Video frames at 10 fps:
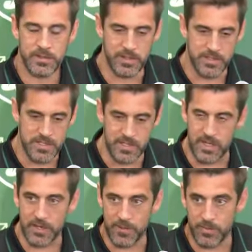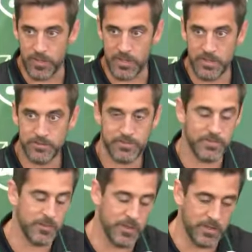in a city like Green Bay,
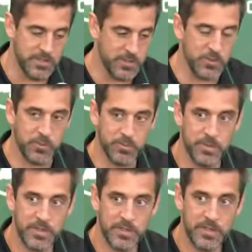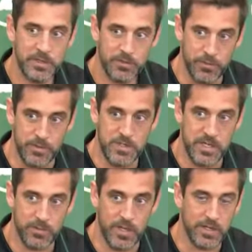I assume for a
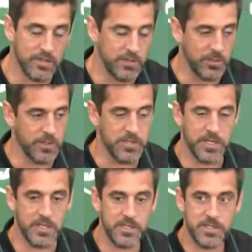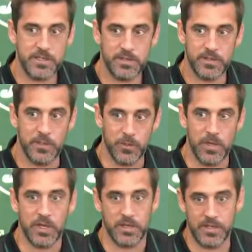team like the New York Jets, you go
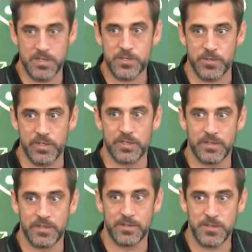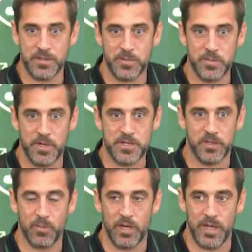down in history. And there's something
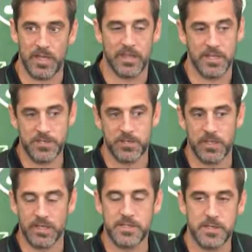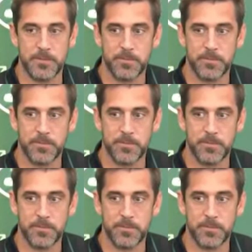special about adding that to your legacy.